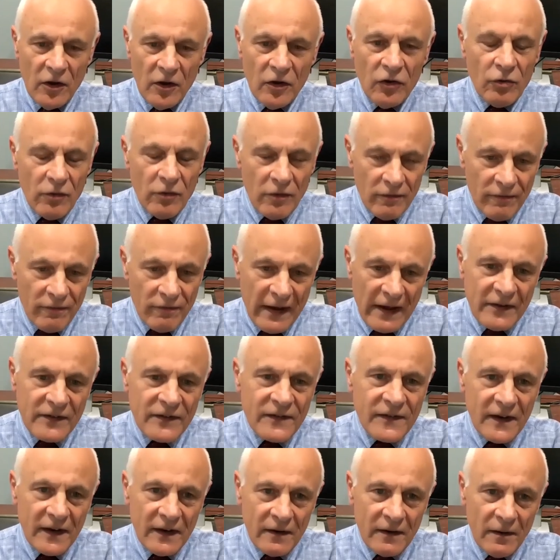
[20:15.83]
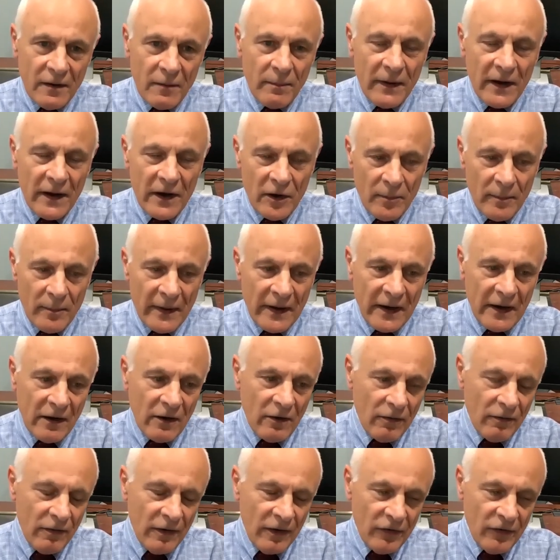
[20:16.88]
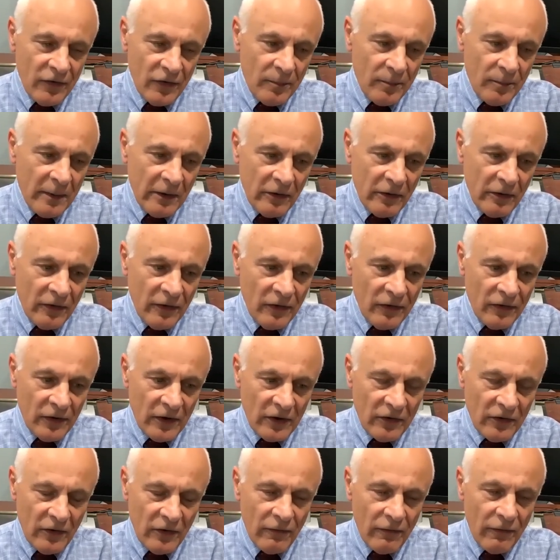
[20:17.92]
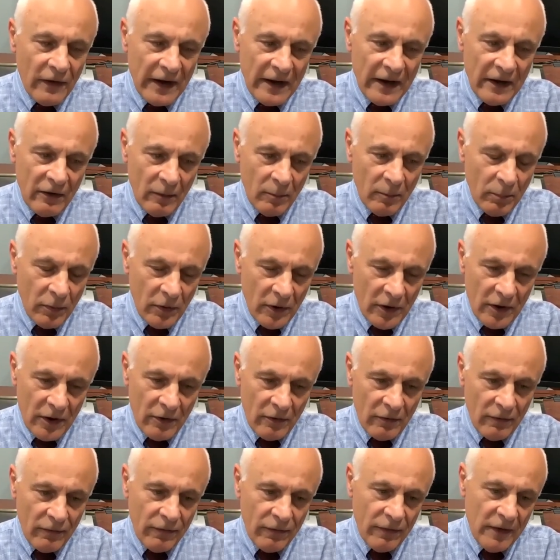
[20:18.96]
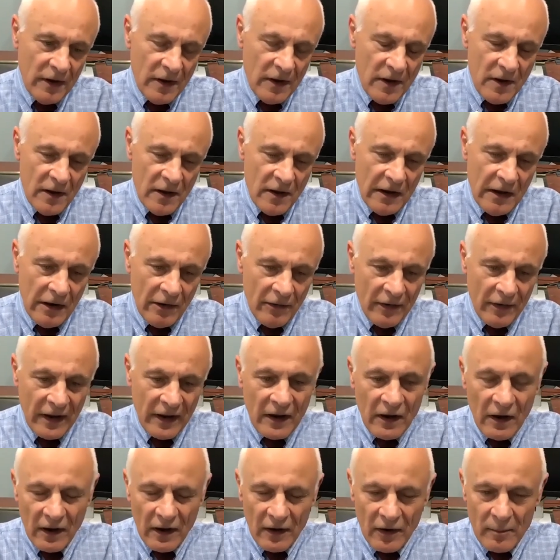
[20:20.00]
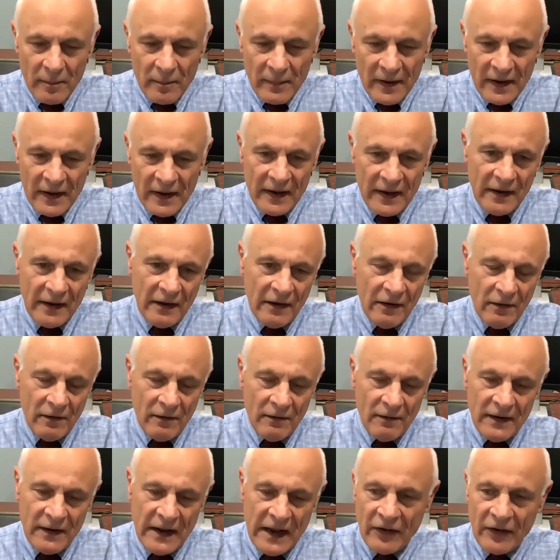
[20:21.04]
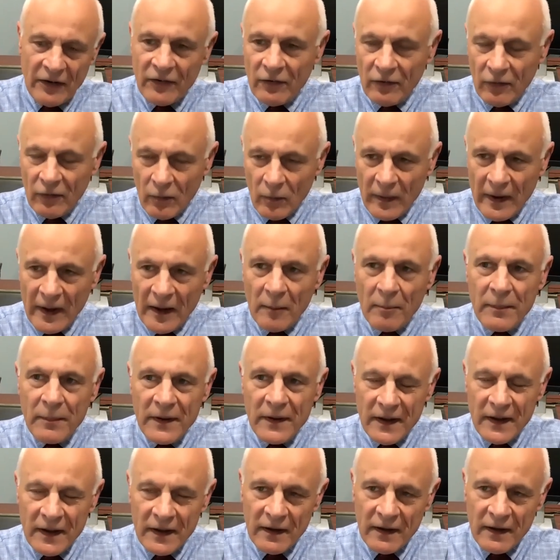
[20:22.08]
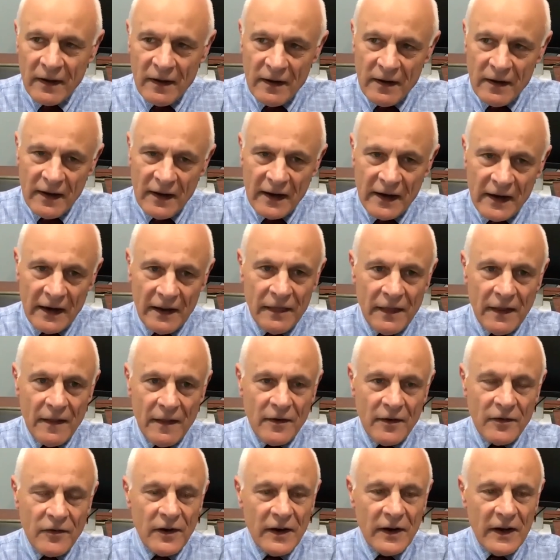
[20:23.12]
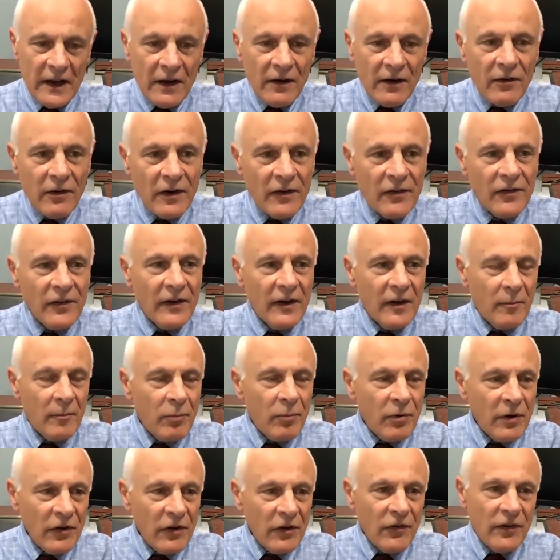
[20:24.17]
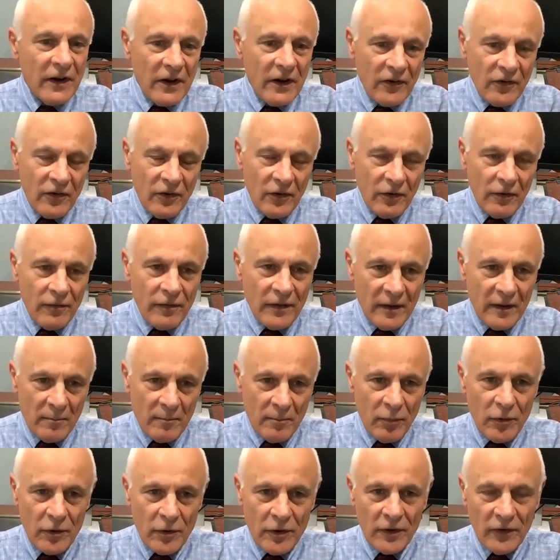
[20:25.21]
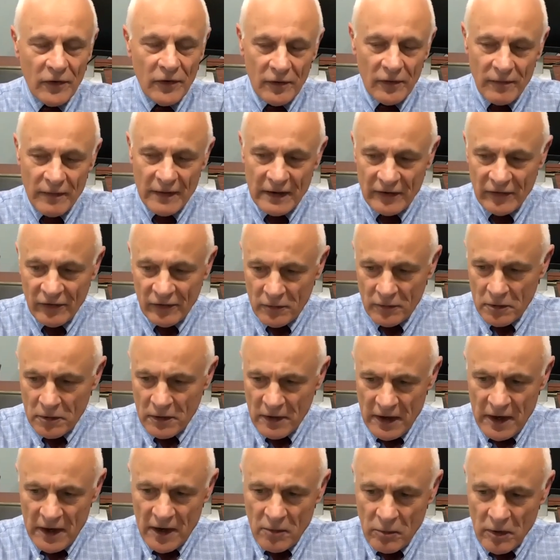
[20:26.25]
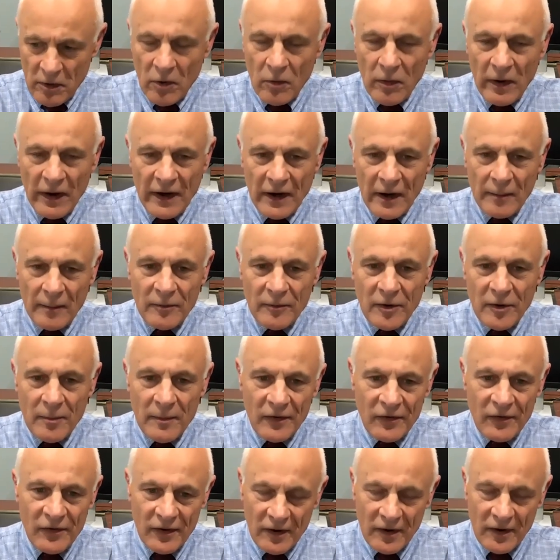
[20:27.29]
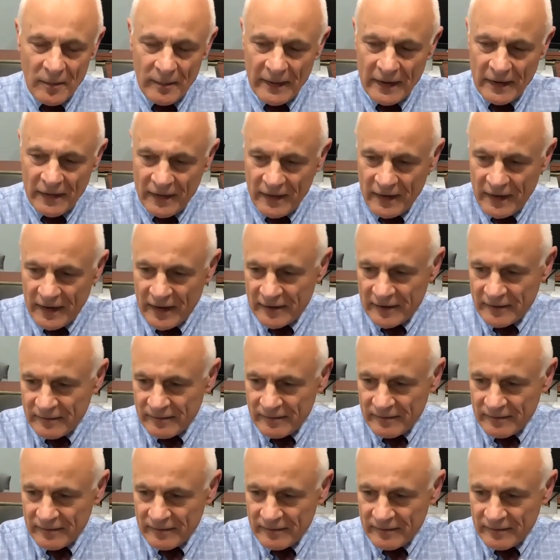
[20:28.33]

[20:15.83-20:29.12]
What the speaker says: to invest in the biomedical research, because it's such a vital part of our economy and our national well-being. And I think there's an increasing appreciation of the importance of that. So we're quite optimistic about that.